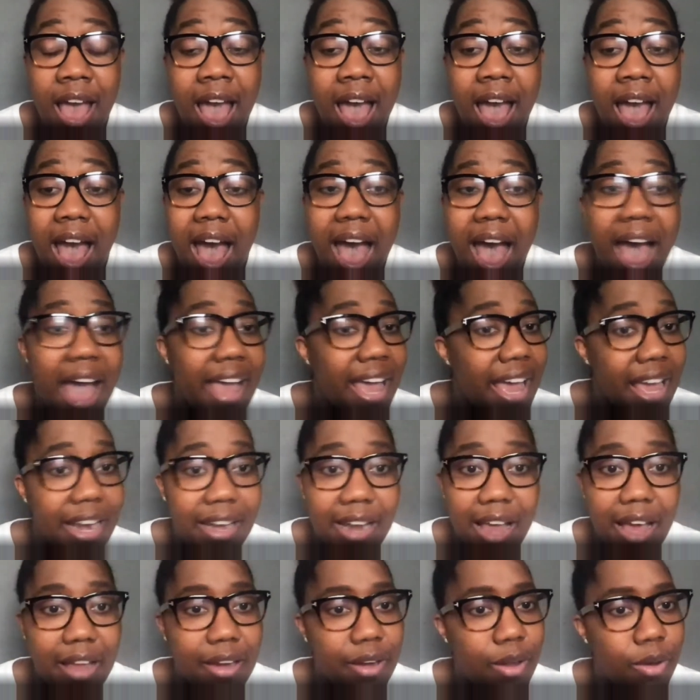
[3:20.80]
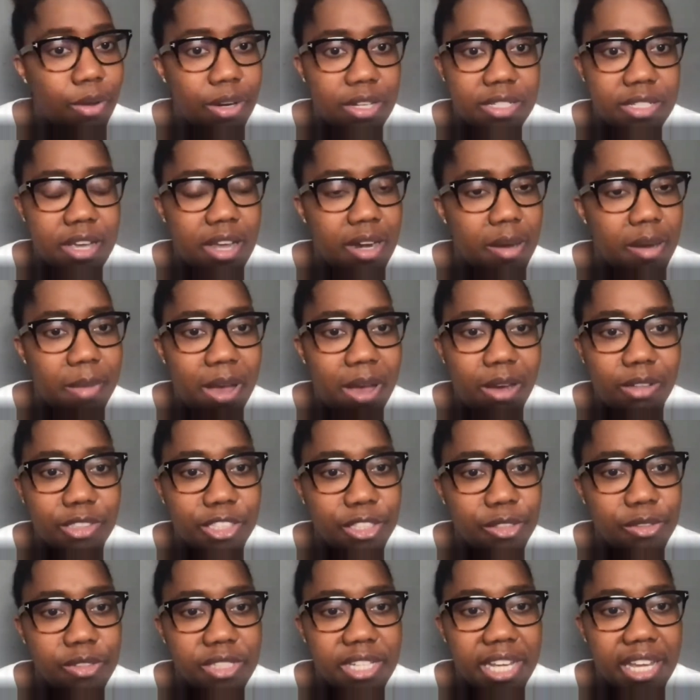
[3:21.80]
I had not known a ton about
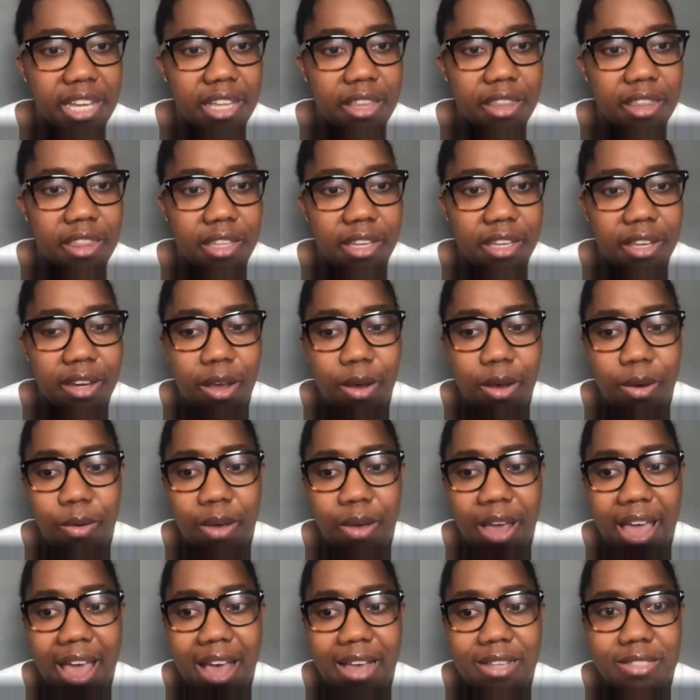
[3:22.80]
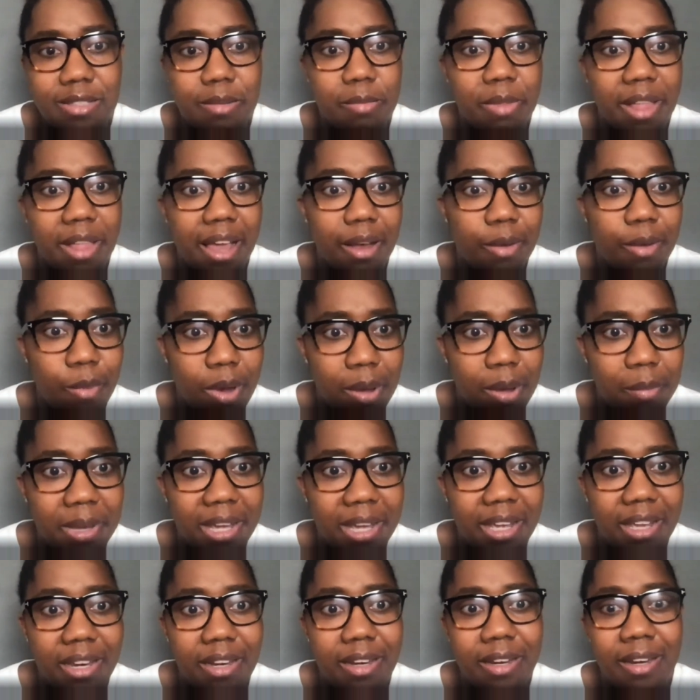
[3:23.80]
Juneteenth, you know, as a Black
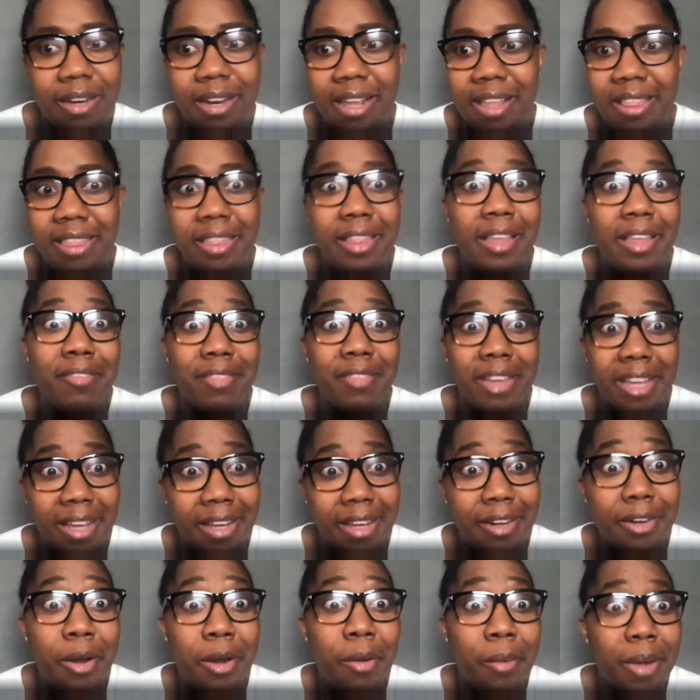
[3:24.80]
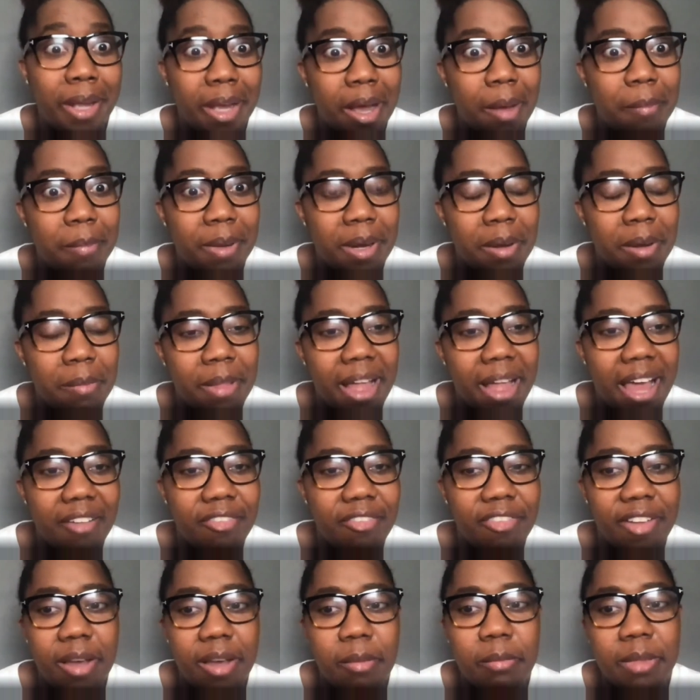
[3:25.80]
woman living and growing up in a Black
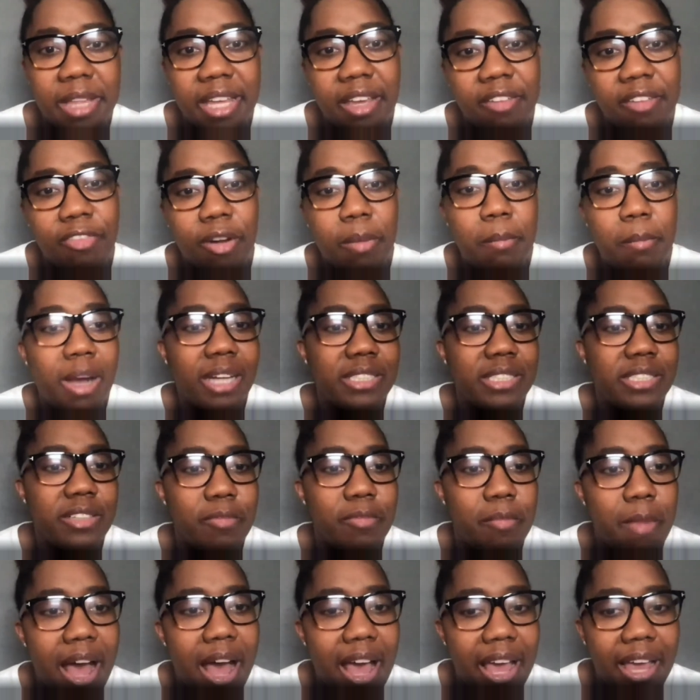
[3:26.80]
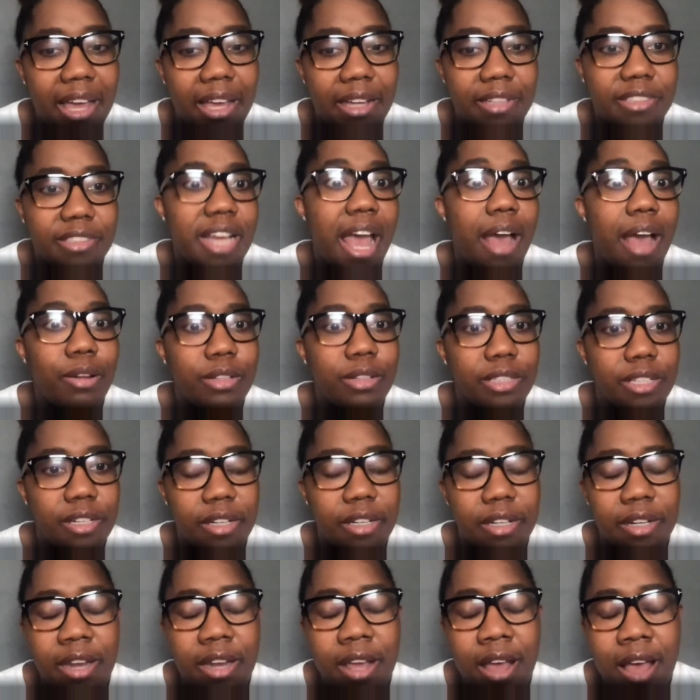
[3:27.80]
family for much of my
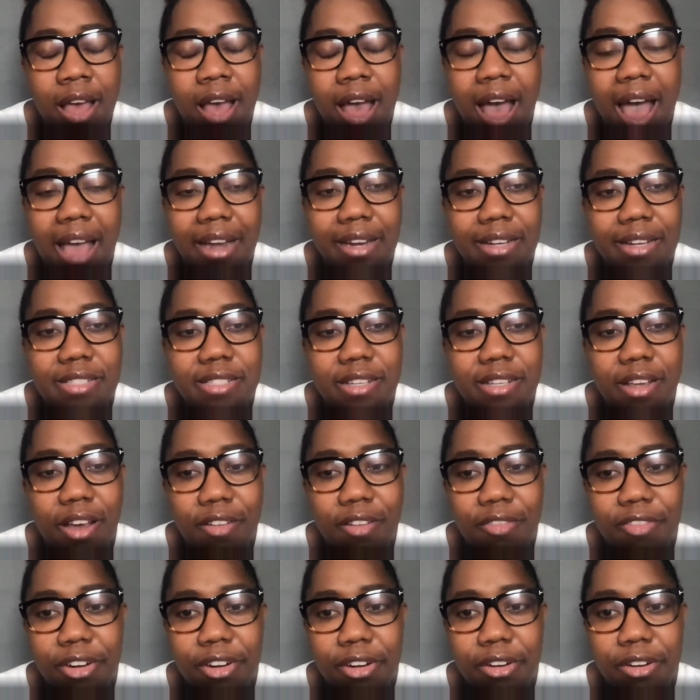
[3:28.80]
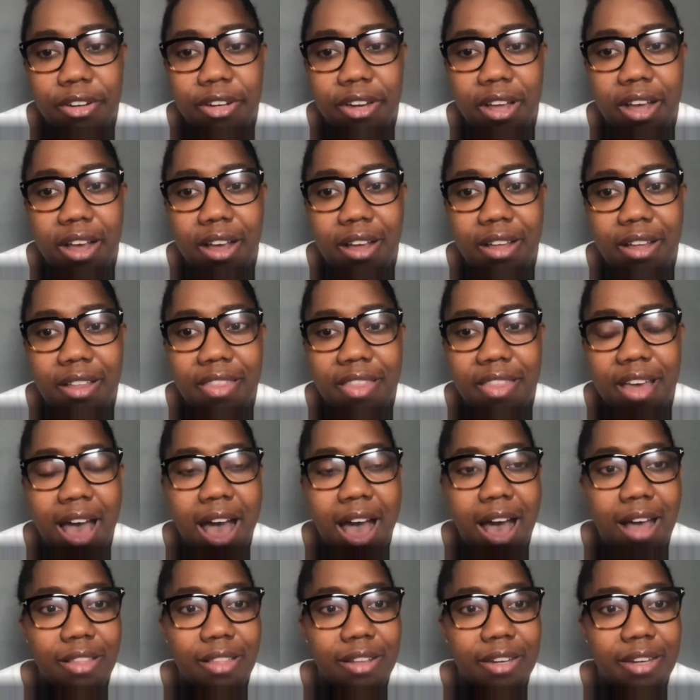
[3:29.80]
childhood. I discovered the
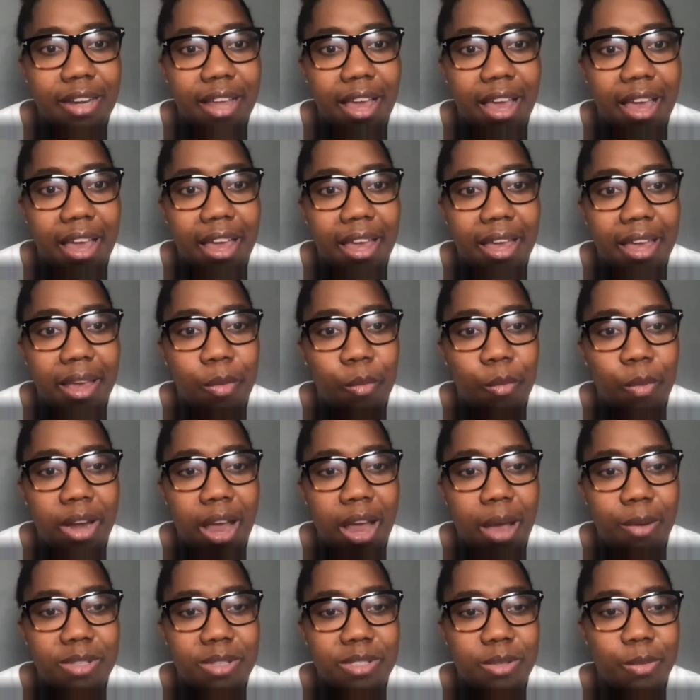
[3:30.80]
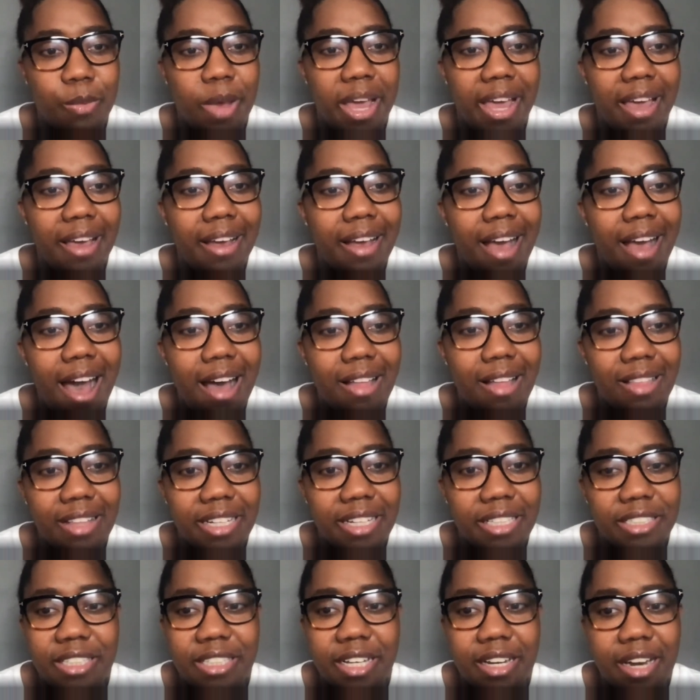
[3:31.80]
holiday when I was away at
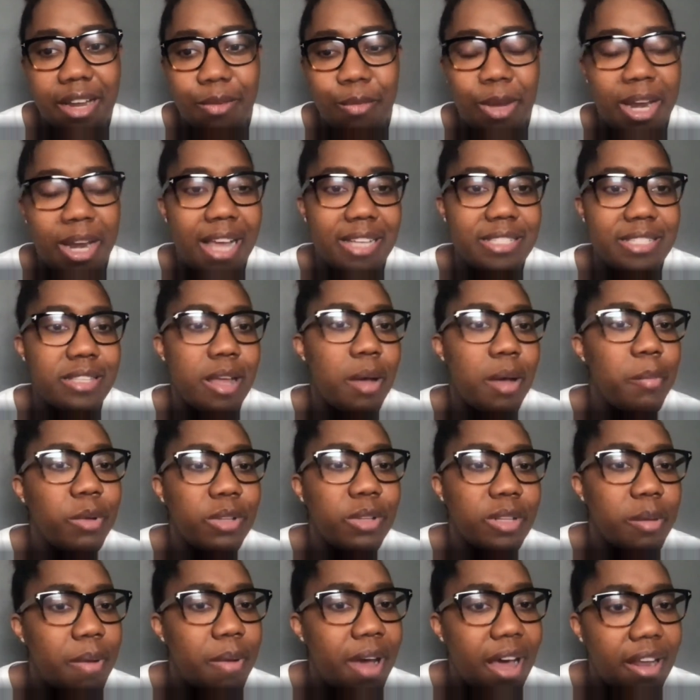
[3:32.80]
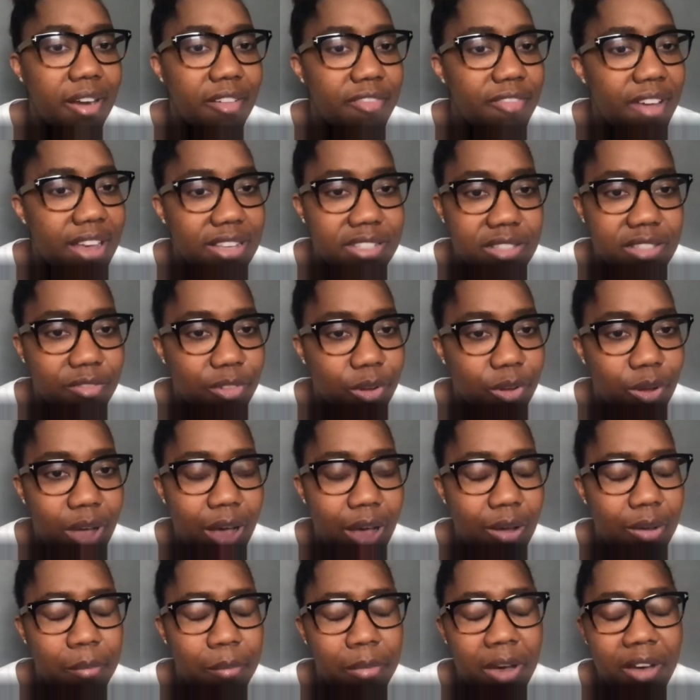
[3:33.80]
college and when I stumbled upon a festival
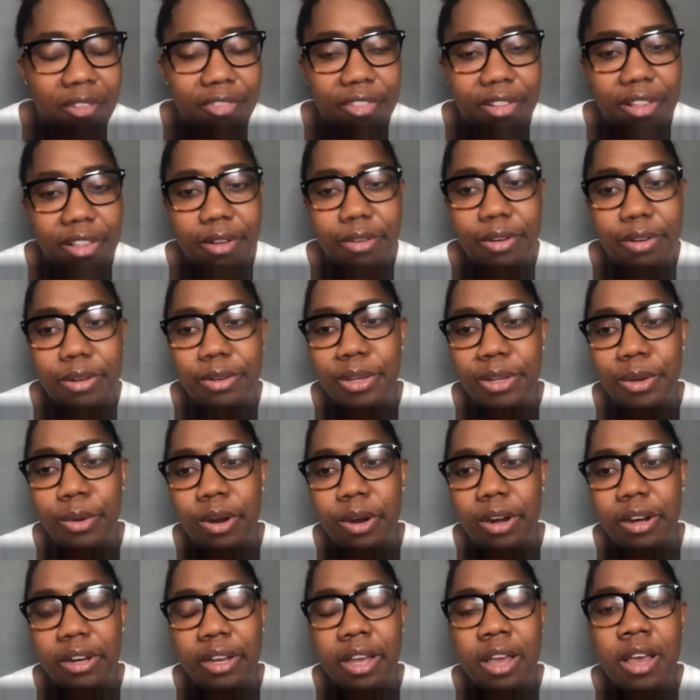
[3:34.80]
out in Buffalo, New York.